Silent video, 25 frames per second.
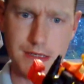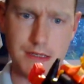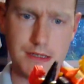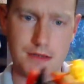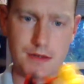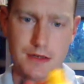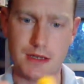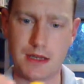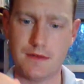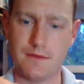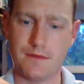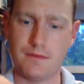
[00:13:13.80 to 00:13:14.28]
them at the
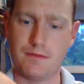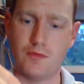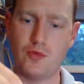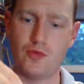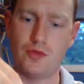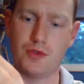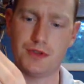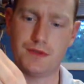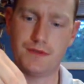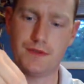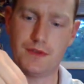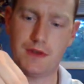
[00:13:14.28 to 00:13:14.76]
waist.
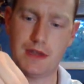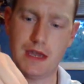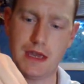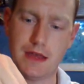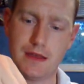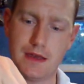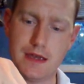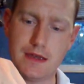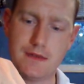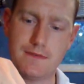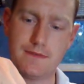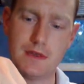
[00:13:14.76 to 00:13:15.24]
Always
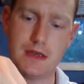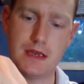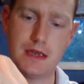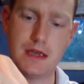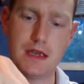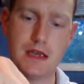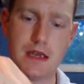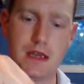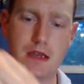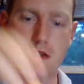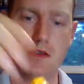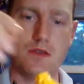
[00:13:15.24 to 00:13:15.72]
forget that.
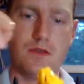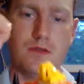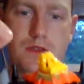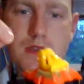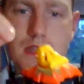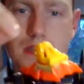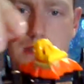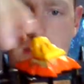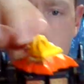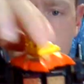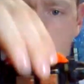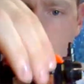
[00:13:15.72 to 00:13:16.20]

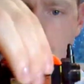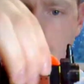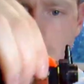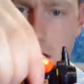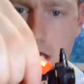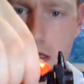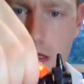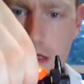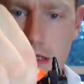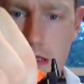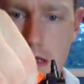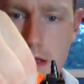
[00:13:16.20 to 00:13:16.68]
Now then,
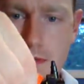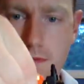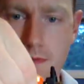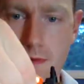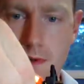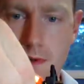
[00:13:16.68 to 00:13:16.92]
we